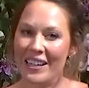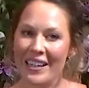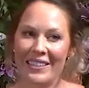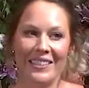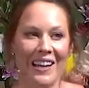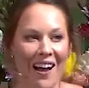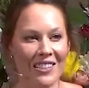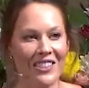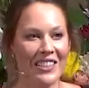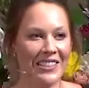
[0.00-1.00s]
is
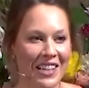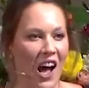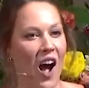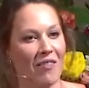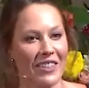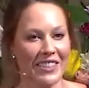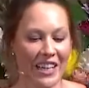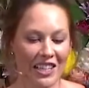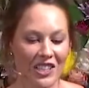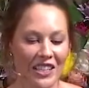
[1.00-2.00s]
not just a
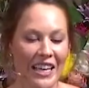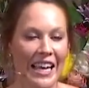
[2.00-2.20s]
conversation,